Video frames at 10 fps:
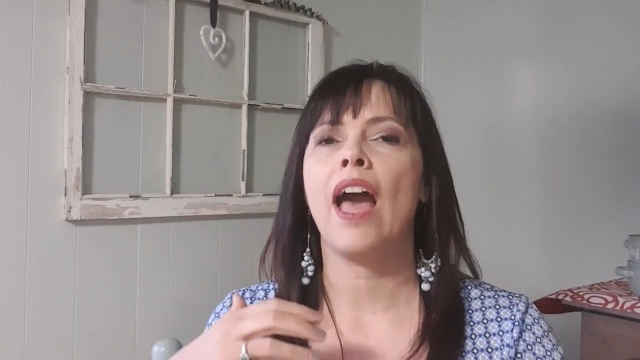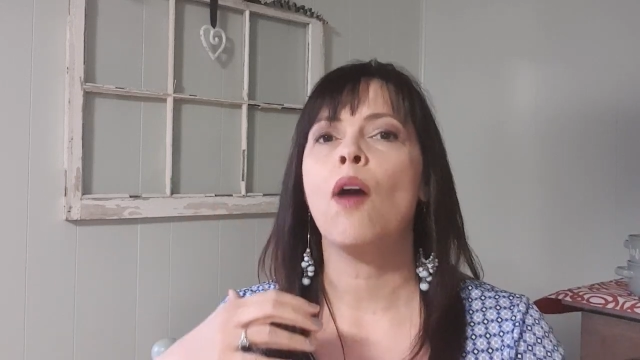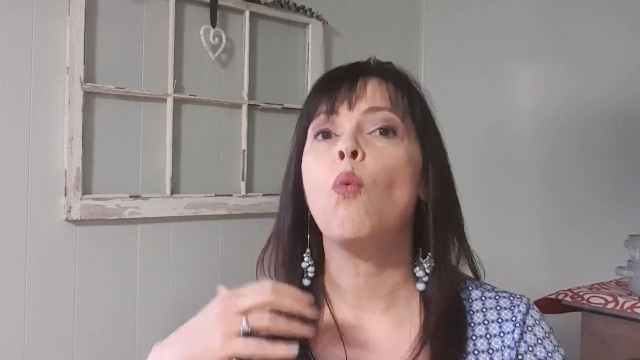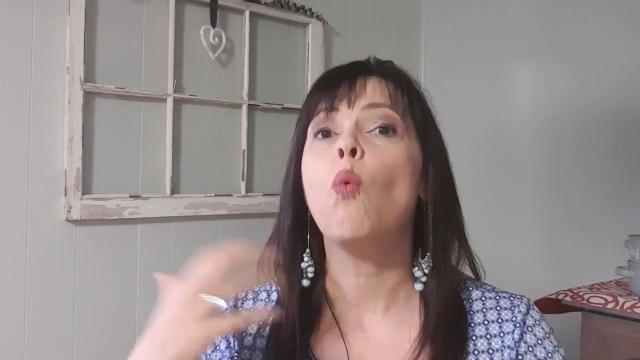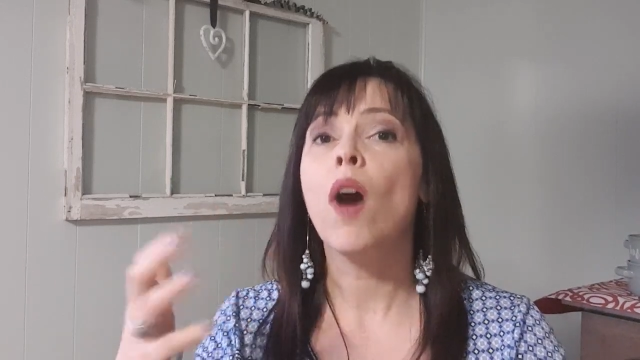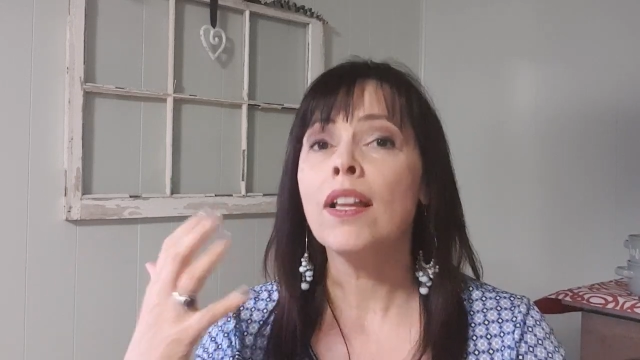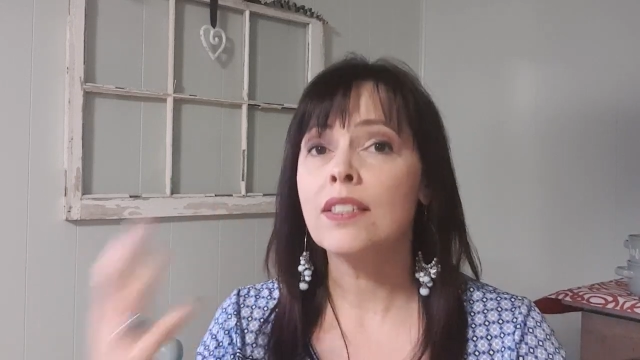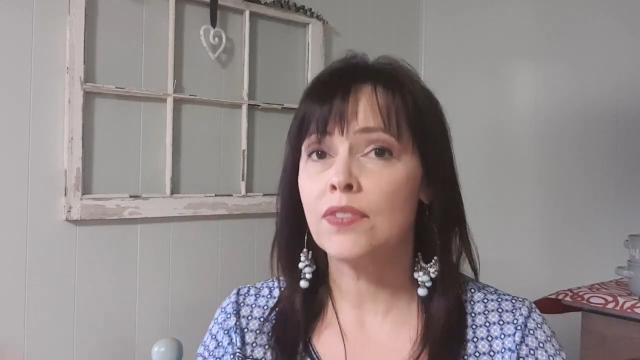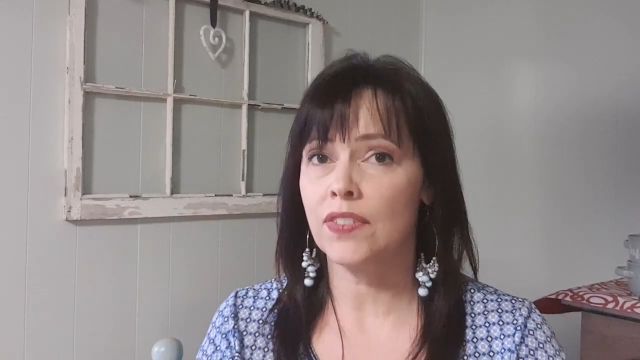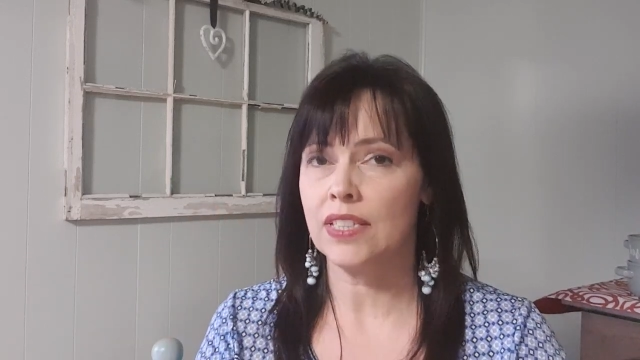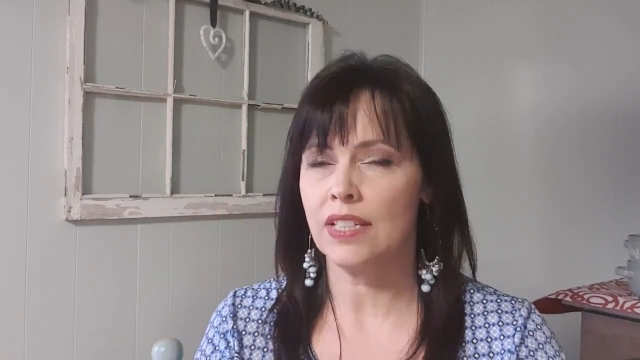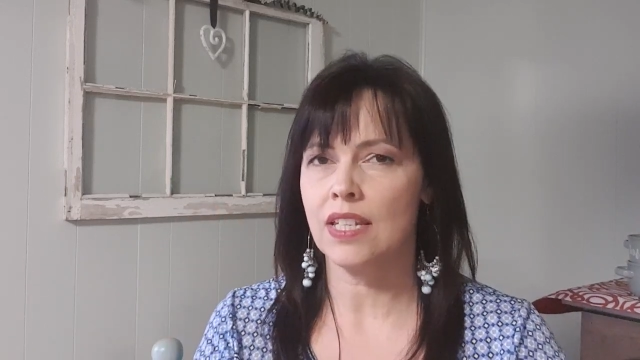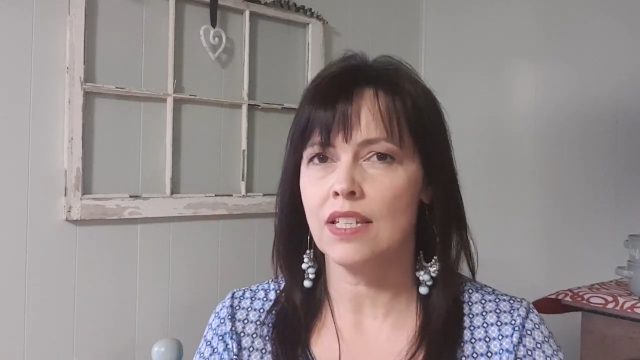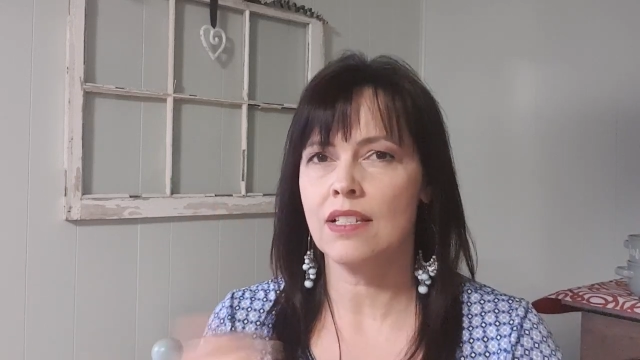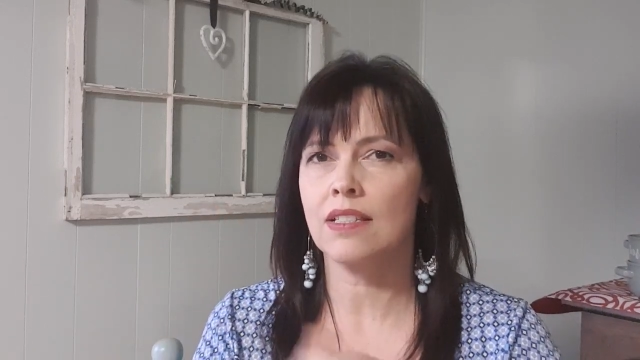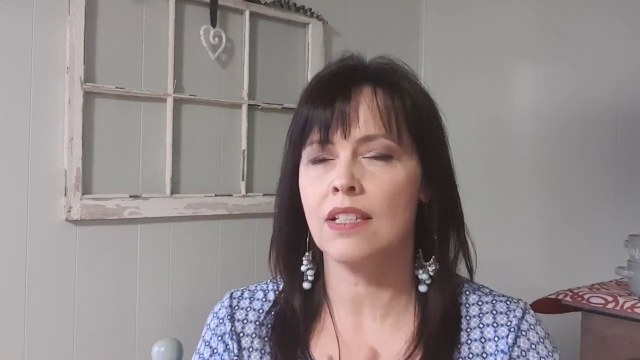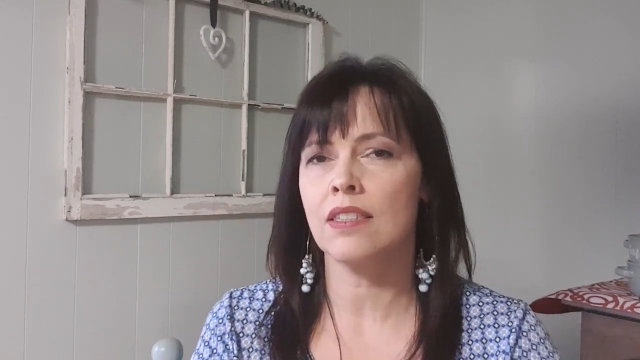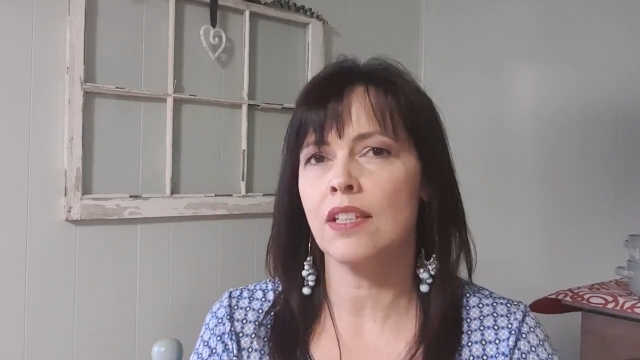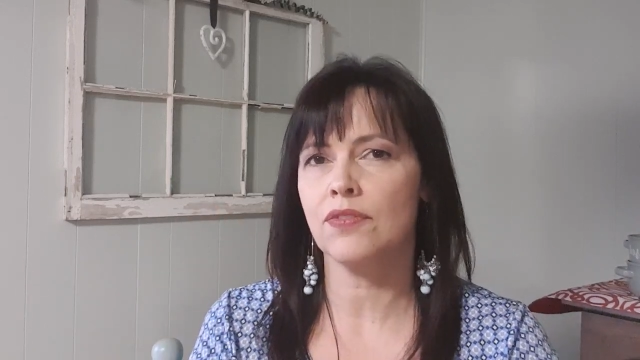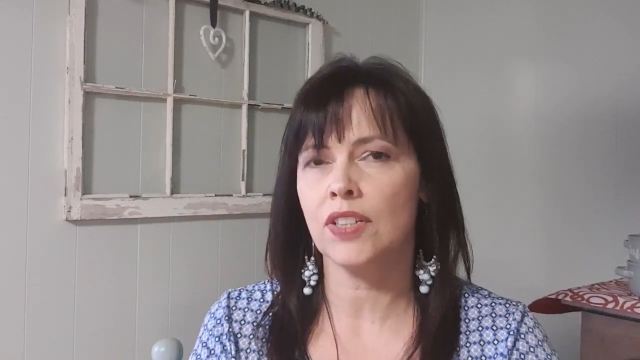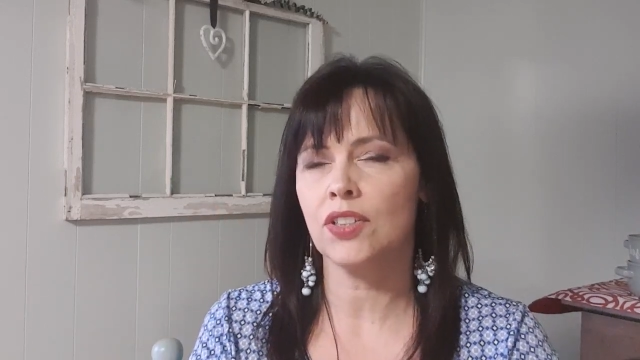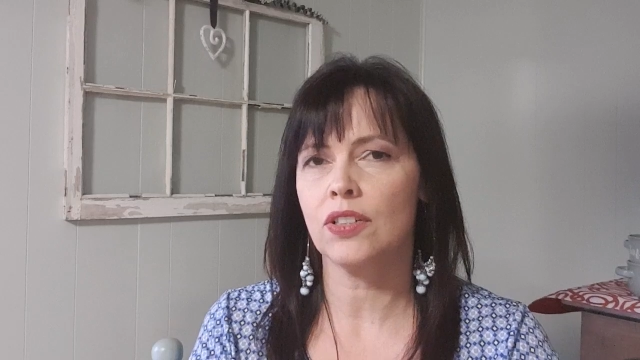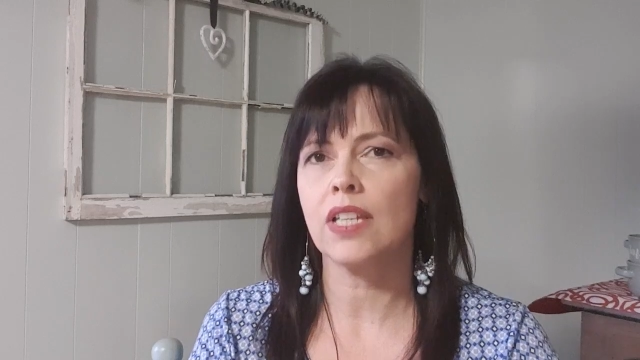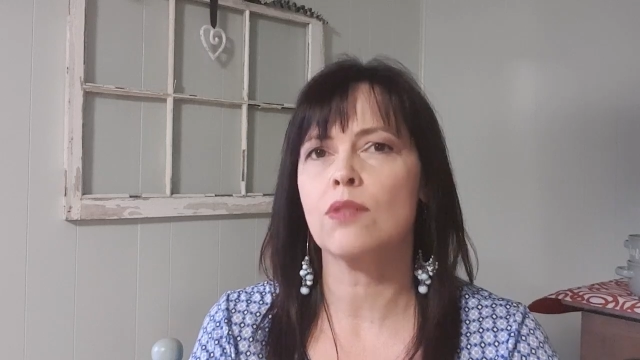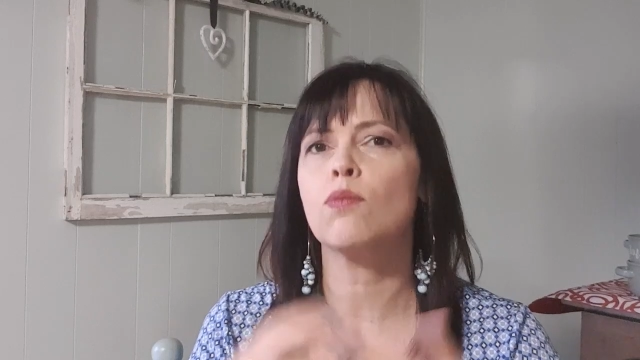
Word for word: what fatigues the different trees,